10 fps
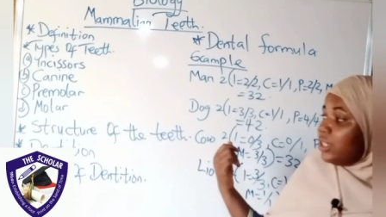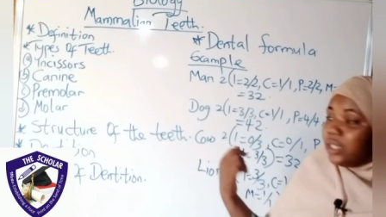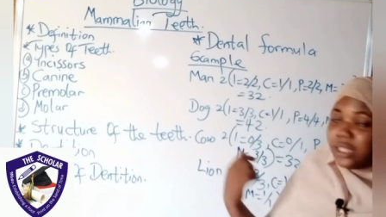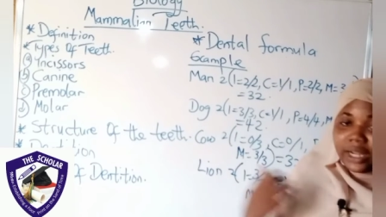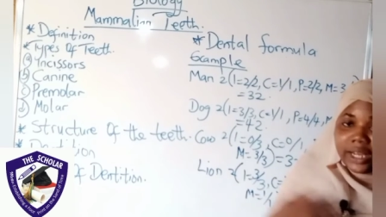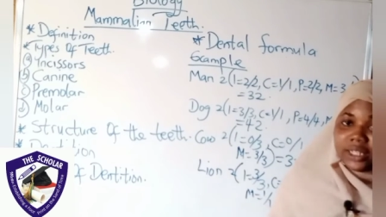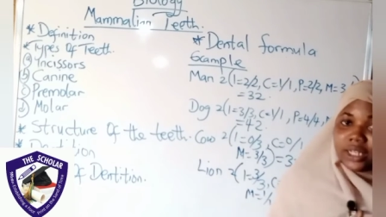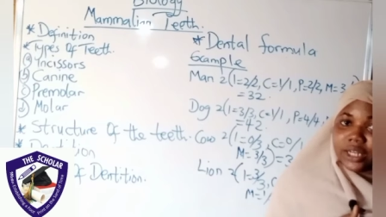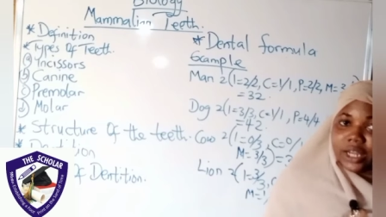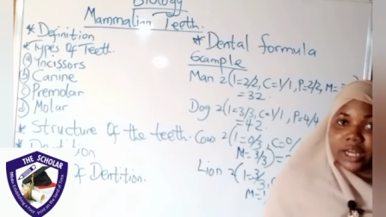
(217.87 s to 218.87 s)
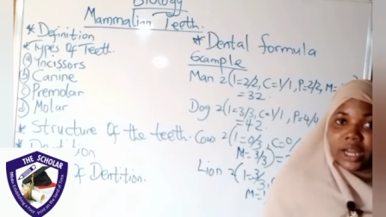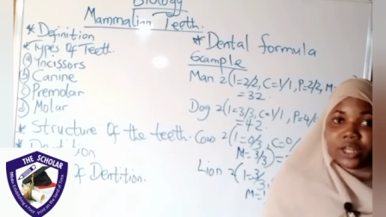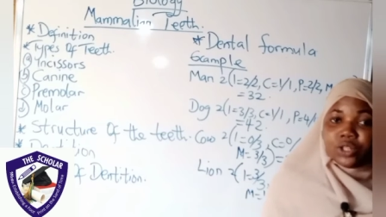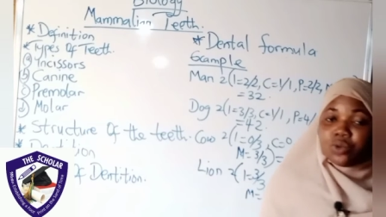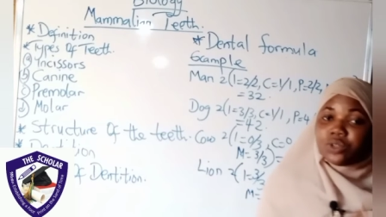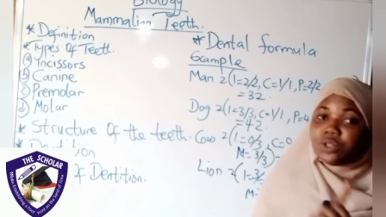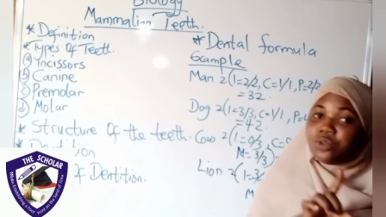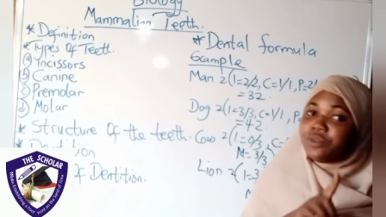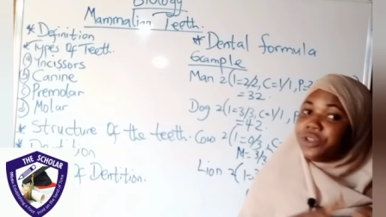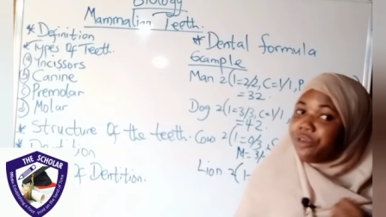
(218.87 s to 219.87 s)
teeth, like I said earlier, it
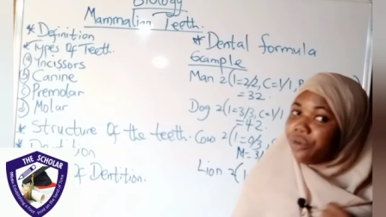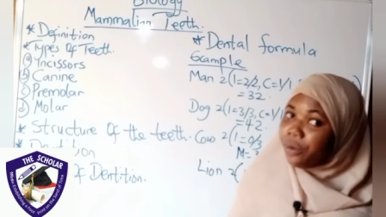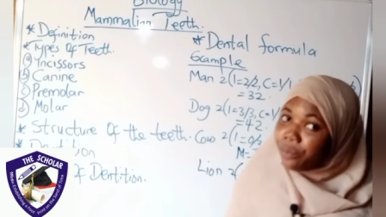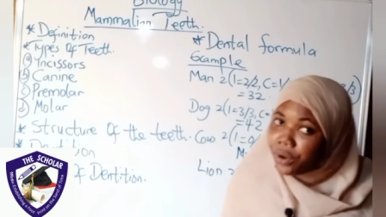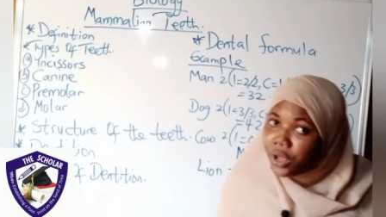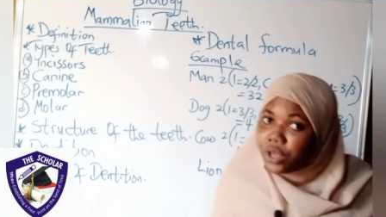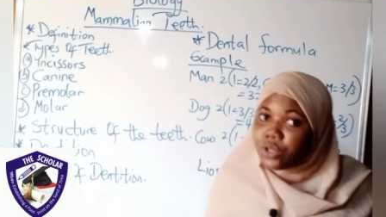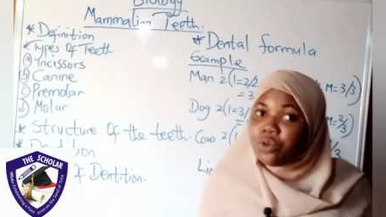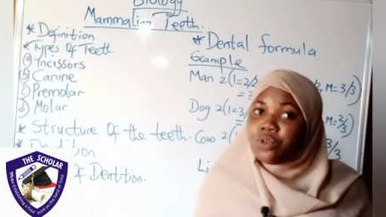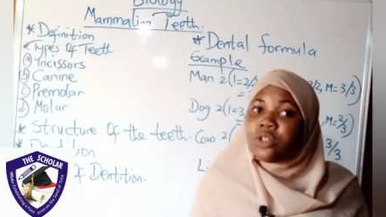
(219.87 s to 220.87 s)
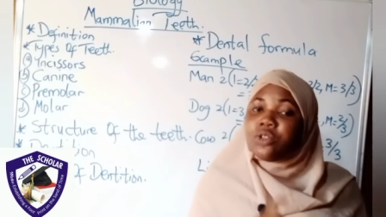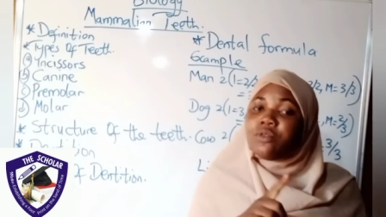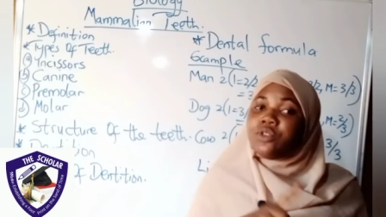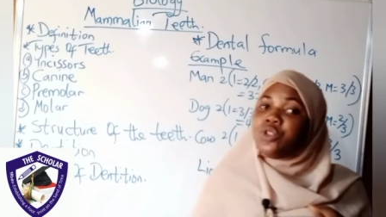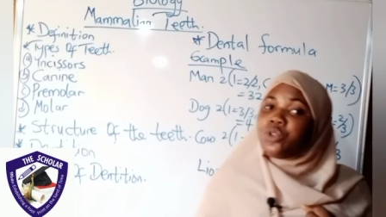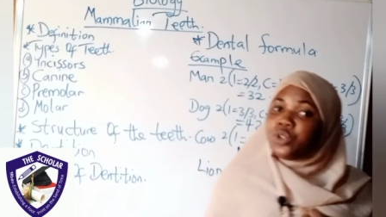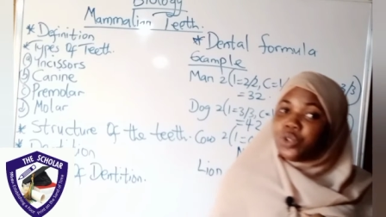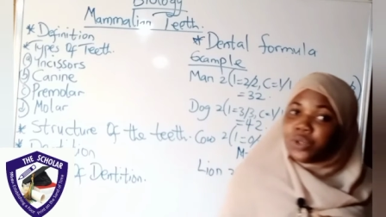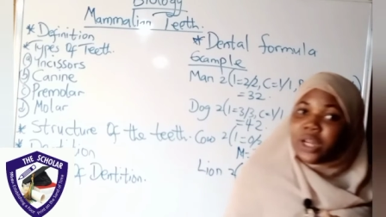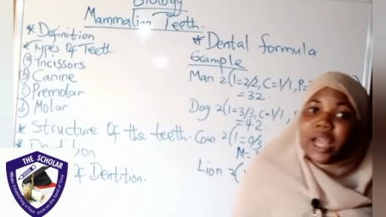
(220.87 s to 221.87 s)
consists of the crown, it consists of the
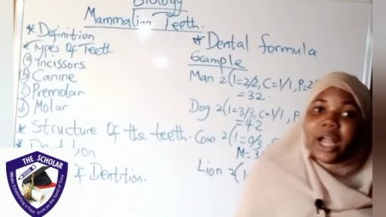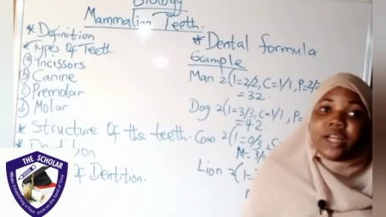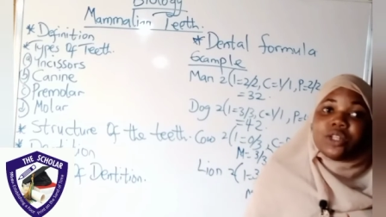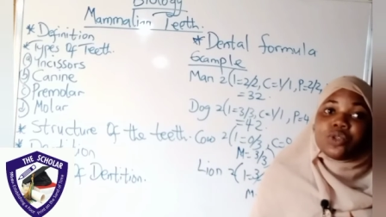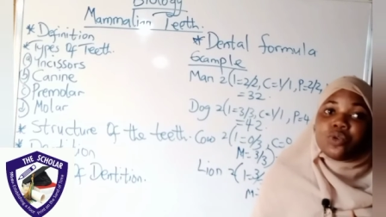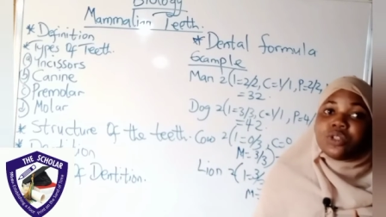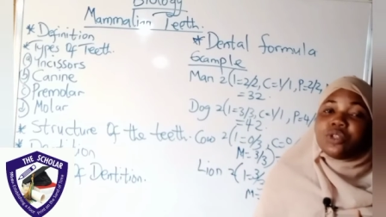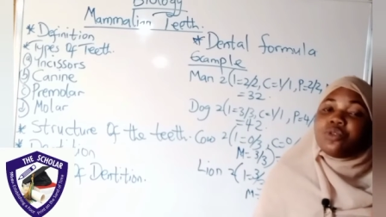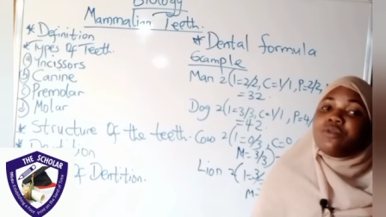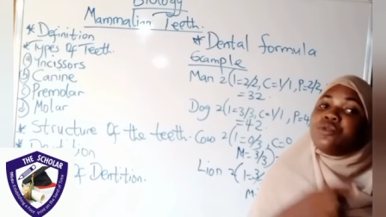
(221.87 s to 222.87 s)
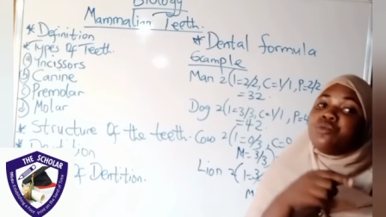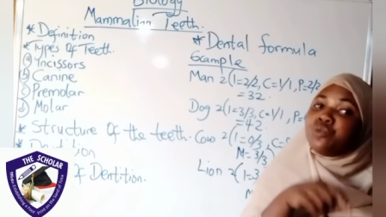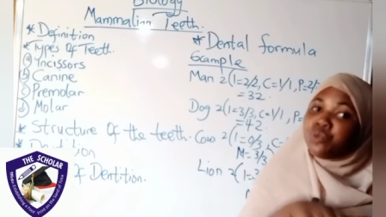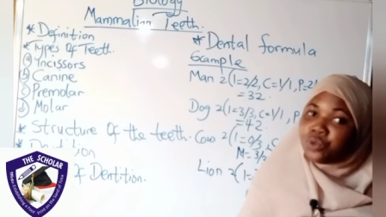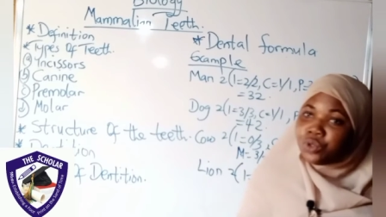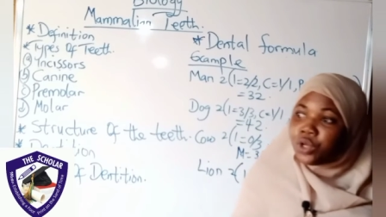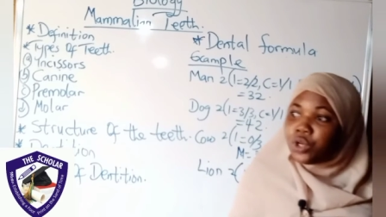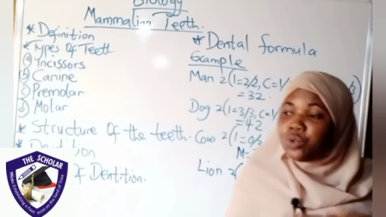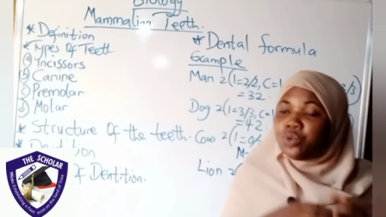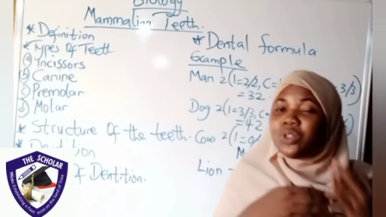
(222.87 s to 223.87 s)
junction, and it consists of the roots.
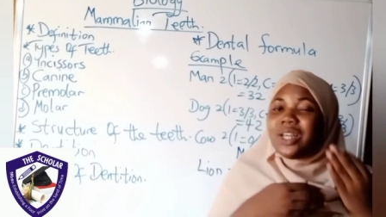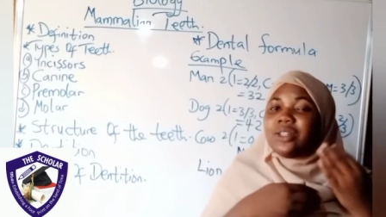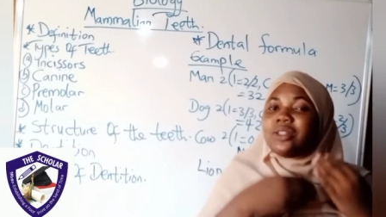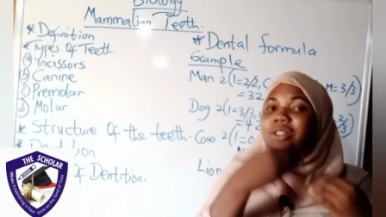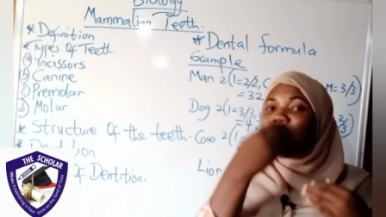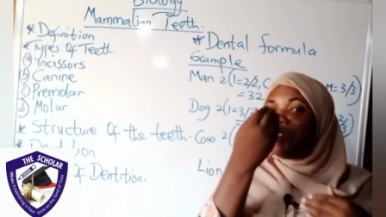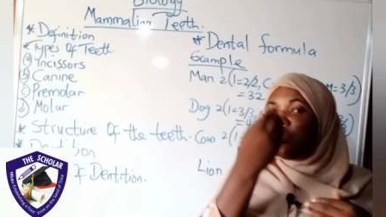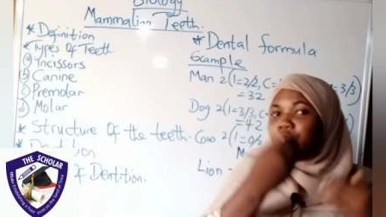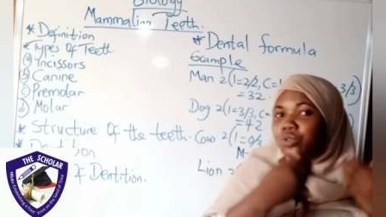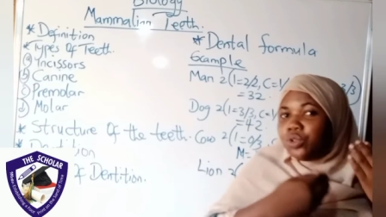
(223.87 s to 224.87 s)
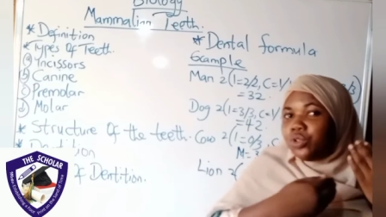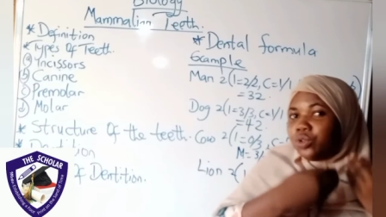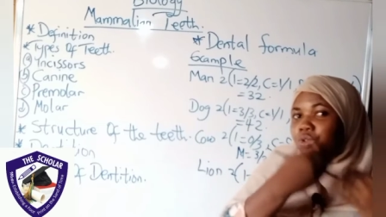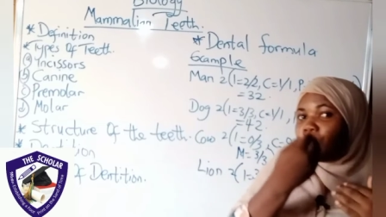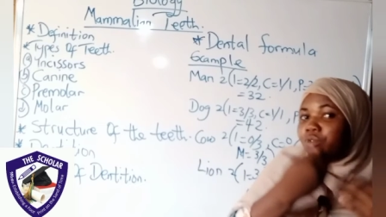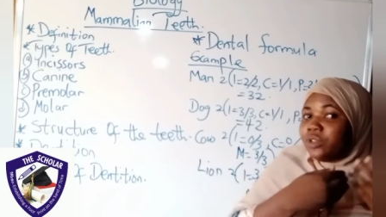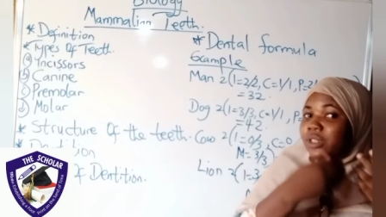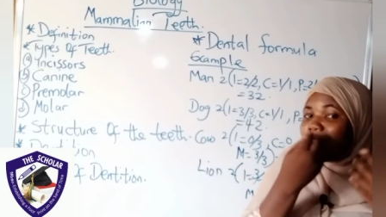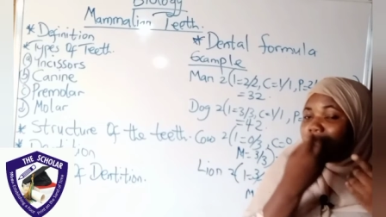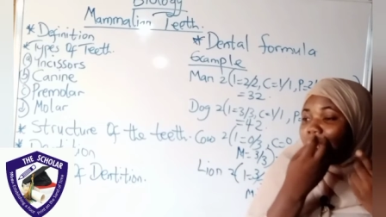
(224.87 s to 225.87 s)
So those are the three structures of the
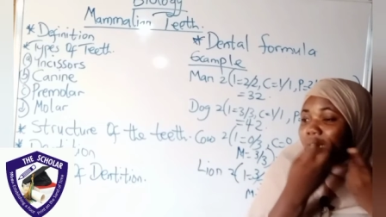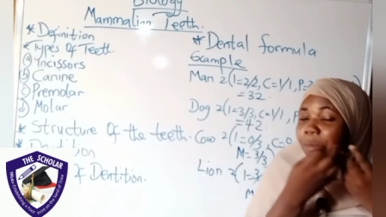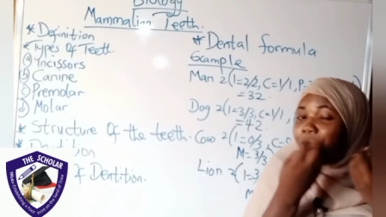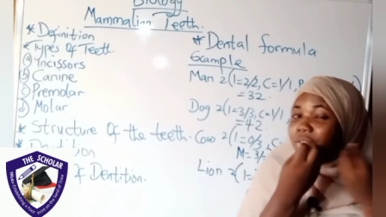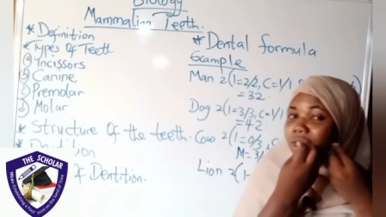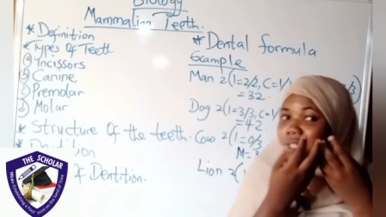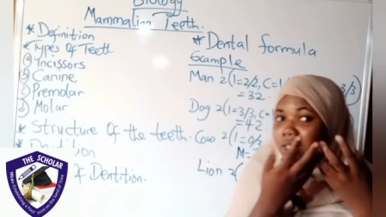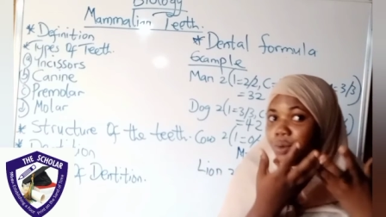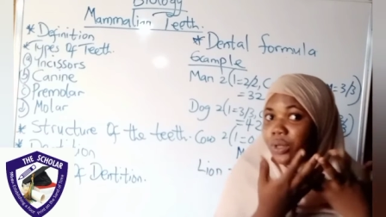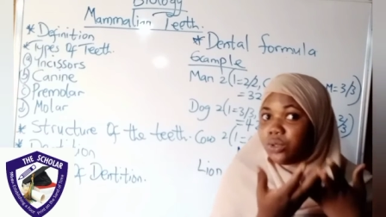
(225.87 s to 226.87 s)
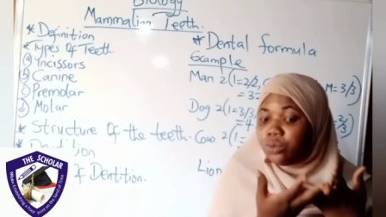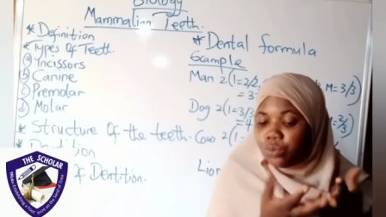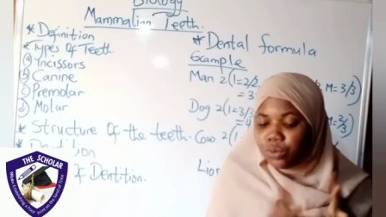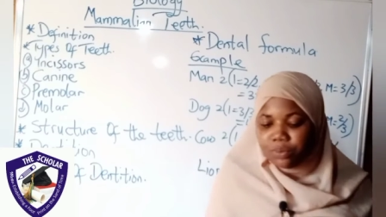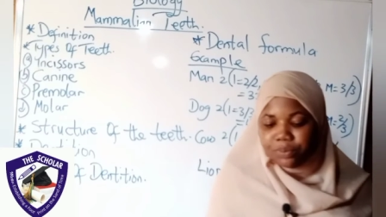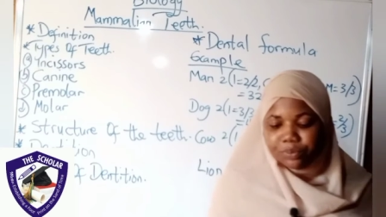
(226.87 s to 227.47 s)
teeth that are present in our tooth.